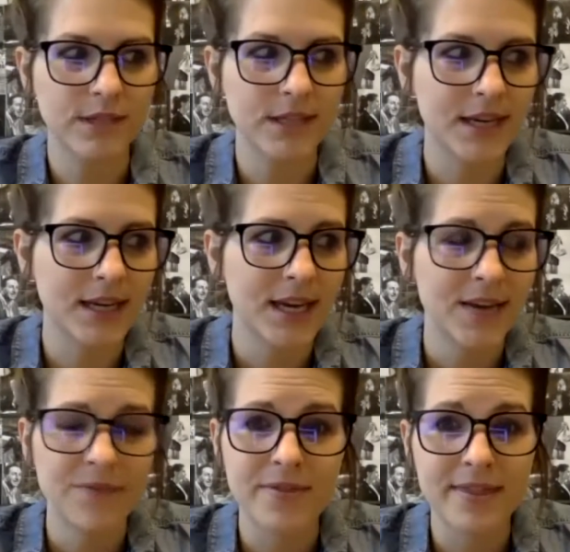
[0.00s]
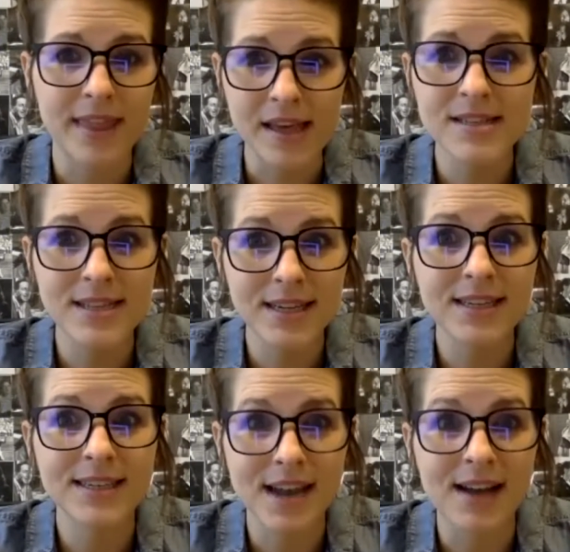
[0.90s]
Like, this thing did
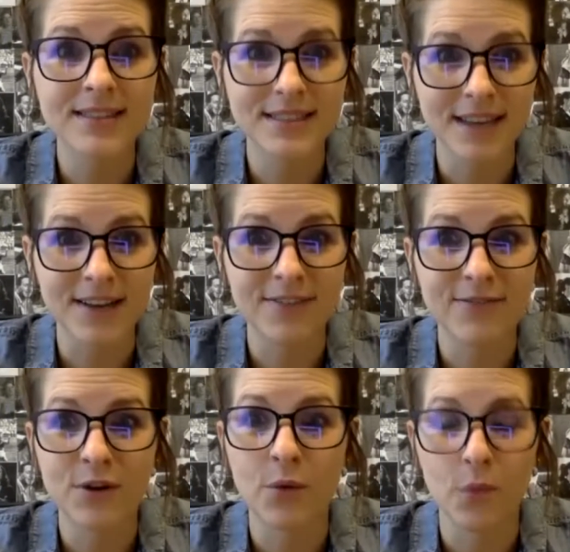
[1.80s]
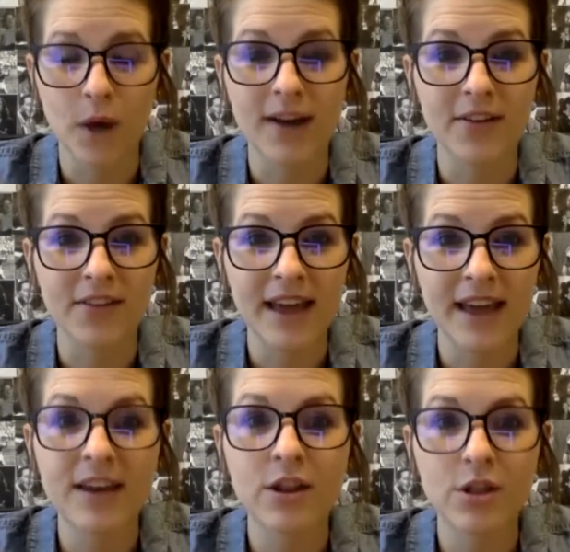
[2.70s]
not sell for a while. They
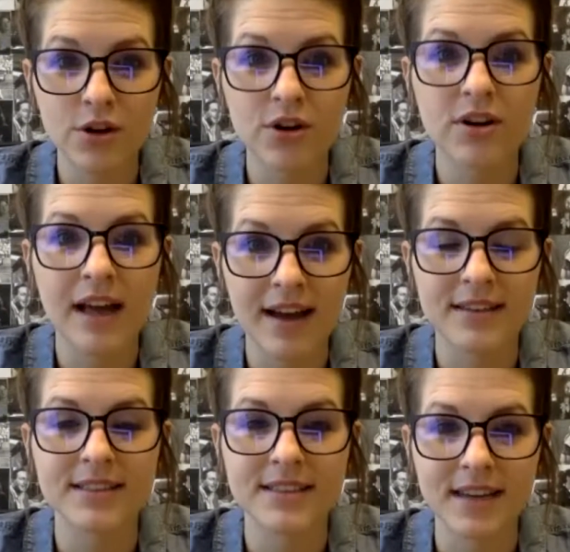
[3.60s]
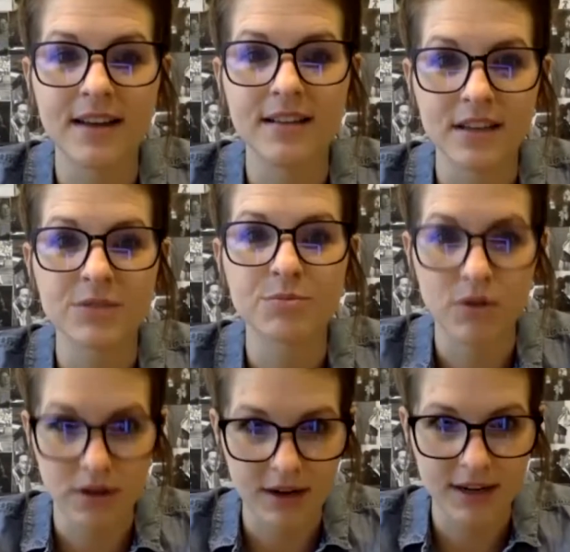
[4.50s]
had to learn how to sell this
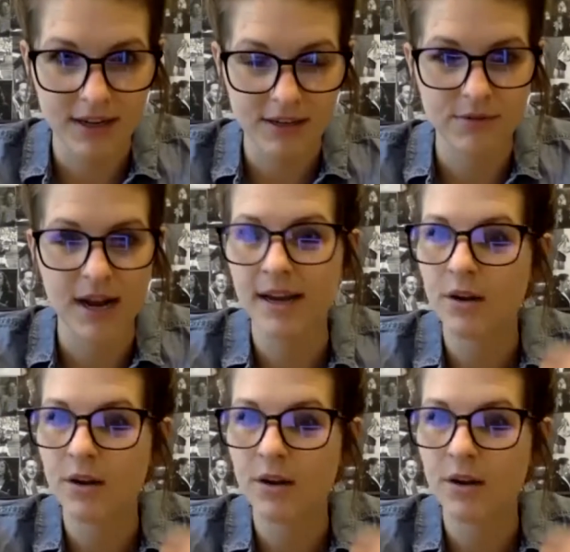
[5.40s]
product, right?